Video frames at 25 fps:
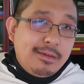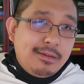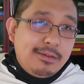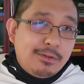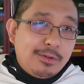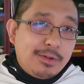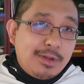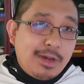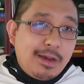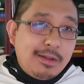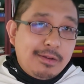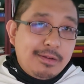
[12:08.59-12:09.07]

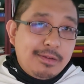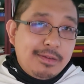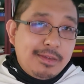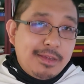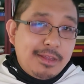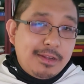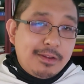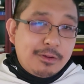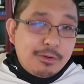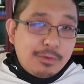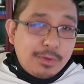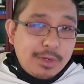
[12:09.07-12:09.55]
You're not
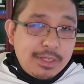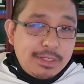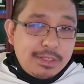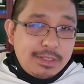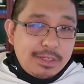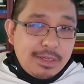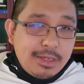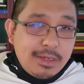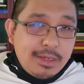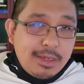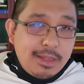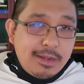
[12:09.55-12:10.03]

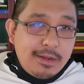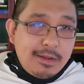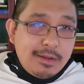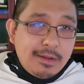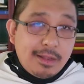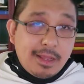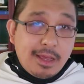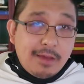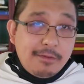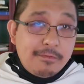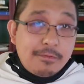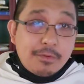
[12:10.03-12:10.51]
increasing in
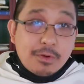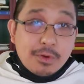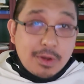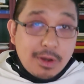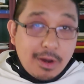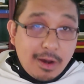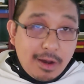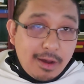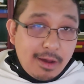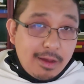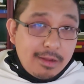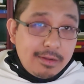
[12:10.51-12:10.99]
love for
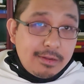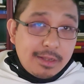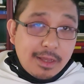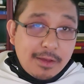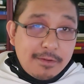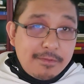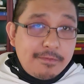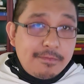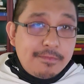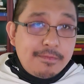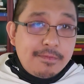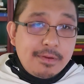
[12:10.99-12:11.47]
God,
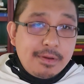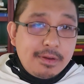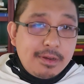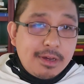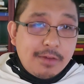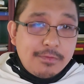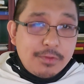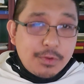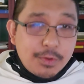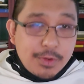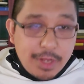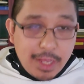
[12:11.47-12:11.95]
love
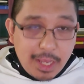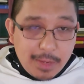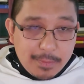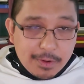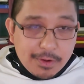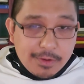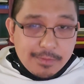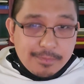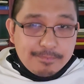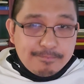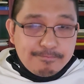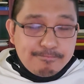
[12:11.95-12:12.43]
of your neighbor.